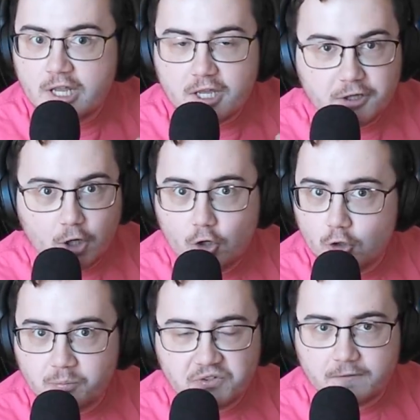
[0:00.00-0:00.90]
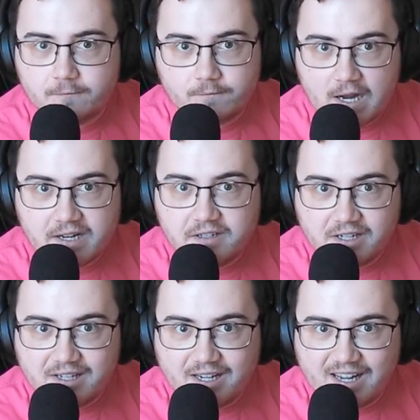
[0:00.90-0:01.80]
in the hopes of
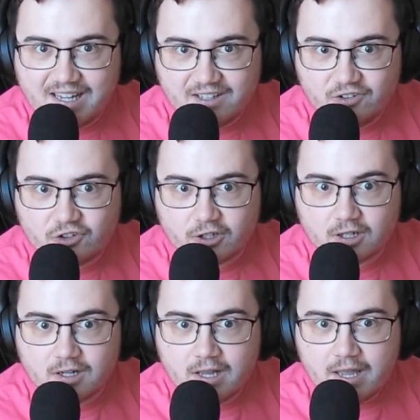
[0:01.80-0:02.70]
finding an answer.